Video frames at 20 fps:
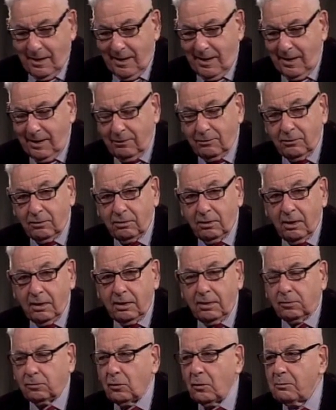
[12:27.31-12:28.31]
and
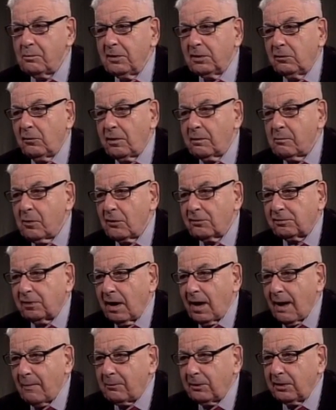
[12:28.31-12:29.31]
he took me to the most
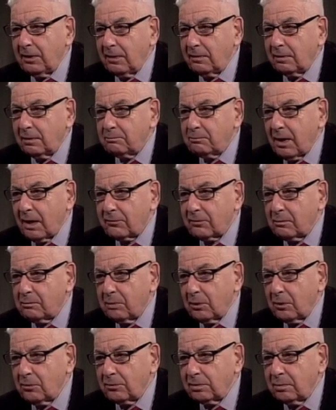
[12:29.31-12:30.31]
dilapidated part
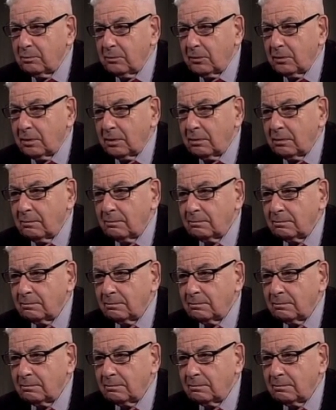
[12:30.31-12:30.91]
of Baltimore,